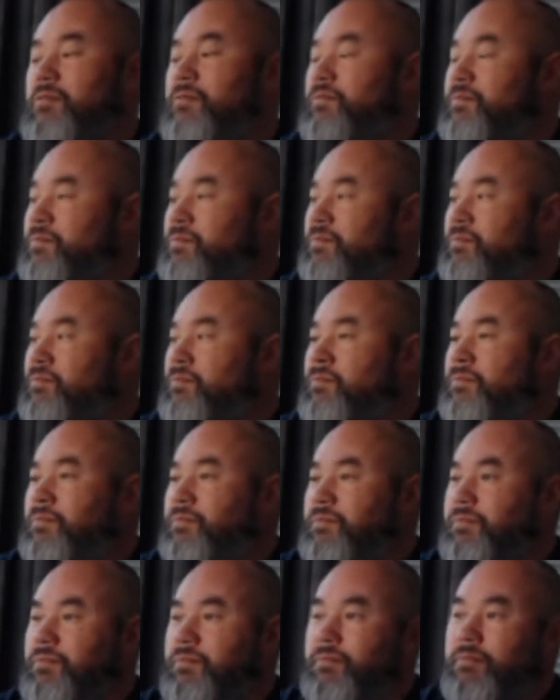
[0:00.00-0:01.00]
She makes sushi
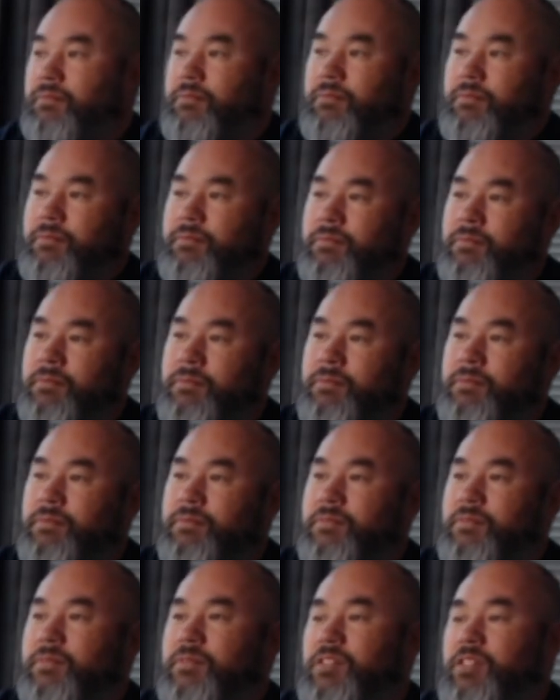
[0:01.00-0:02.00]
too.
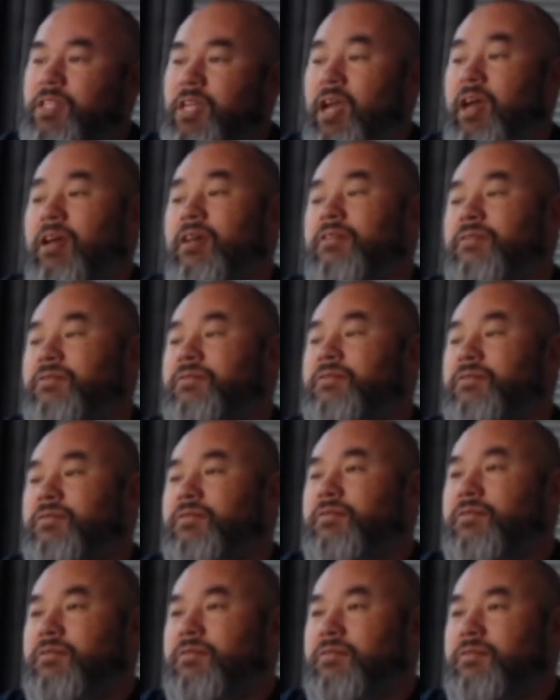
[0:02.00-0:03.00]
Like rolled turtle
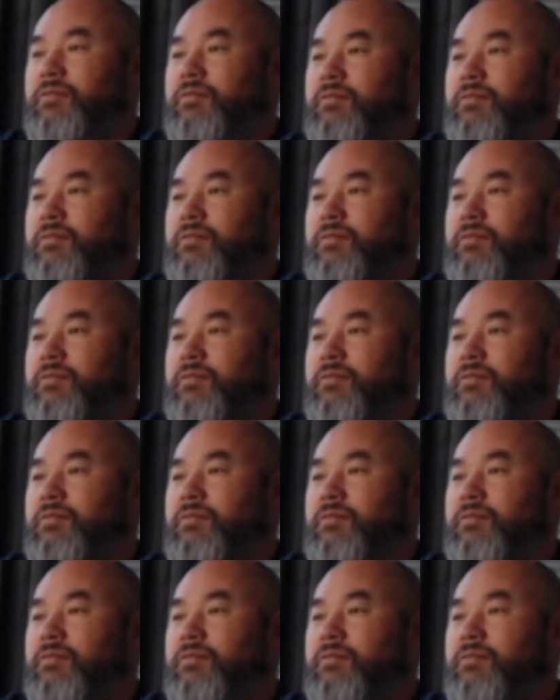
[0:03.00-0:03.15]
sushi.